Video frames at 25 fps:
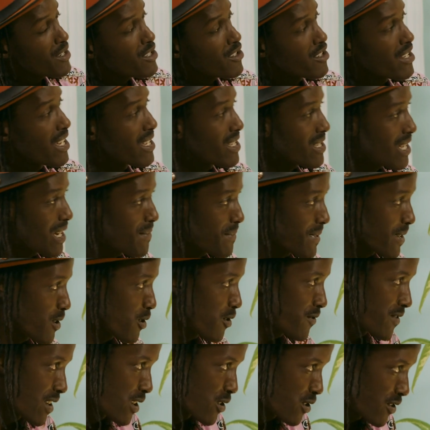question has come
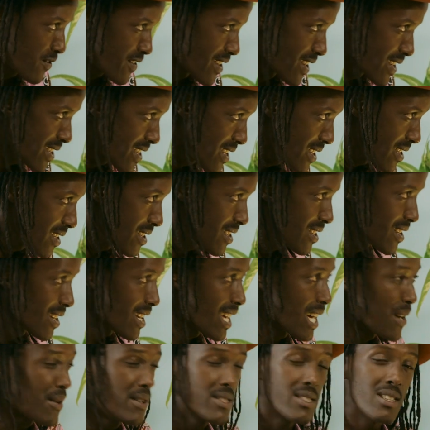over and over again.
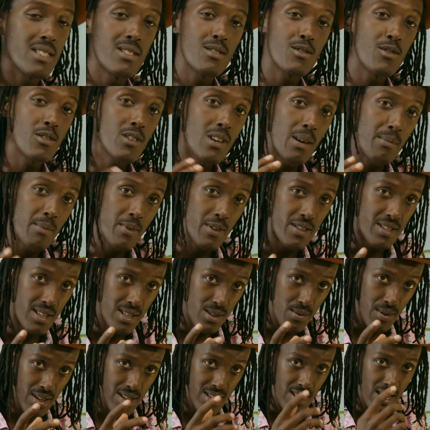Mm. I want us to talk about
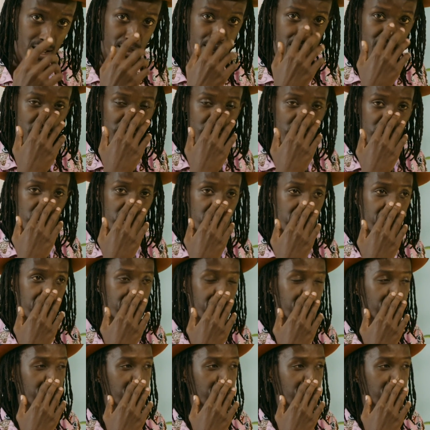this once and for all.